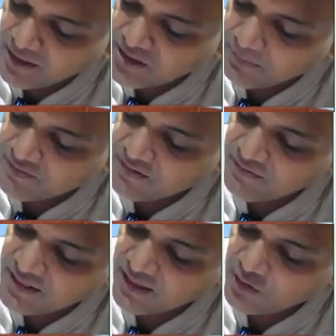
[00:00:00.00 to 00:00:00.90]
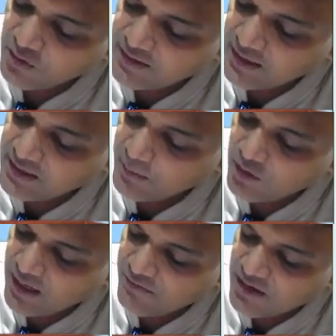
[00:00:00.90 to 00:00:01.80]
chapter 7, that time
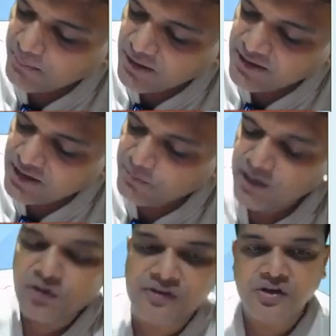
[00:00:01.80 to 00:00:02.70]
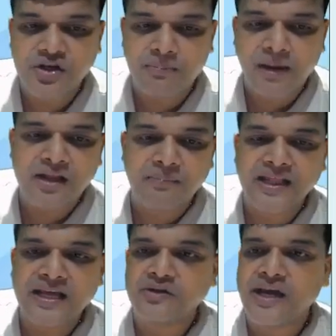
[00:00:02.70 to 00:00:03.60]
only I will complete this particular structure. Bharat
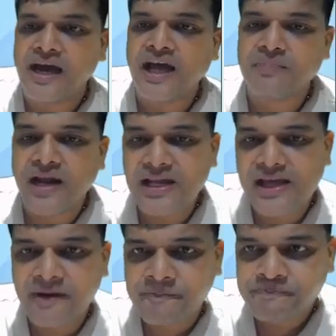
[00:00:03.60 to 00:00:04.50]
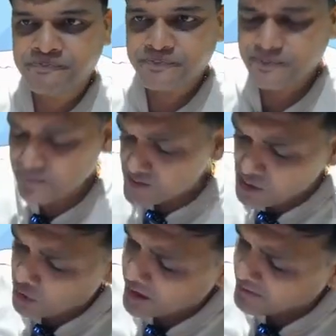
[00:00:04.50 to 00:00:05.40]
Mata ki jai. Atma clear?
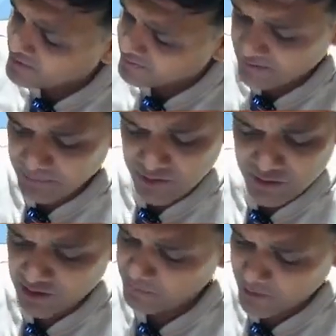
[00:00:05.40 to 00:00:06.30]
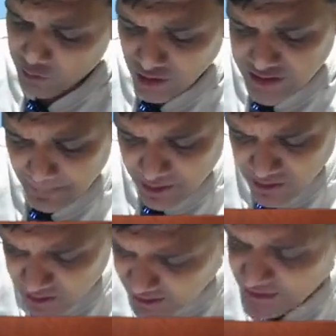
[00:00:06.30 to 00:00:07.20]
Okay, this is something with respect to your chapter
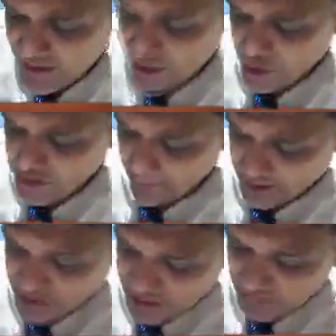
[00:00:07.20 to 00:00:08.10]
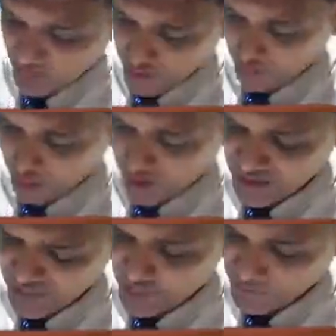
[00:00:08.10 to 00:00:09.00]
3. So chapter 3, what
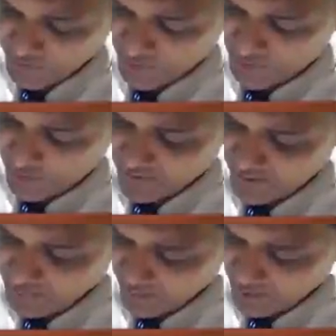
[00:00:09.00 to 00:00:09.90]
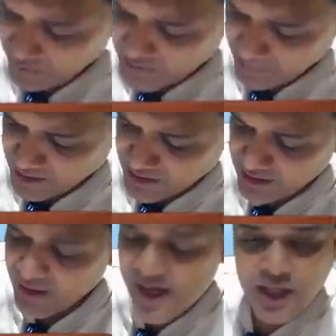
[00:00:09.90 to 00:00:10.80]
things you have studied? What is the inventory of chapter
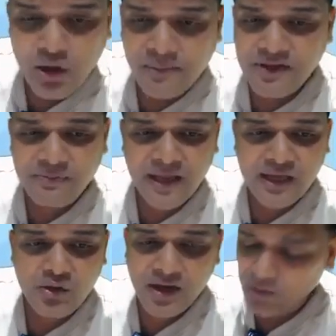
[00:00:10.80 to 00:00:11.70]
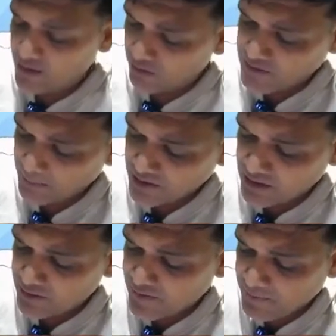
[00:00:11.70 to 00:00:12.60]
3? So I'm just making you inventory of chapter
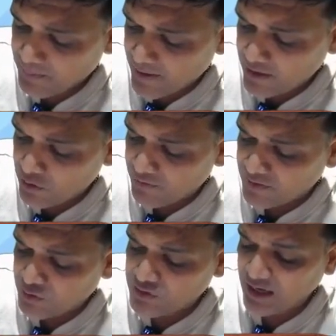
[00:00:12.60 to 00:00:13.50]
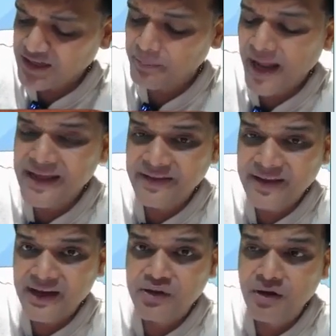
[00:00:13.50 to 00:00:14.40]
3. Sabse pehle you have understood strategic planning.
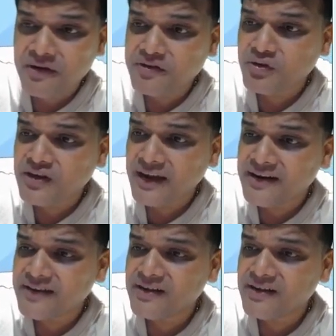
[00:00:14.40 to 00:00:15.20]
Second, you have understood strategic decision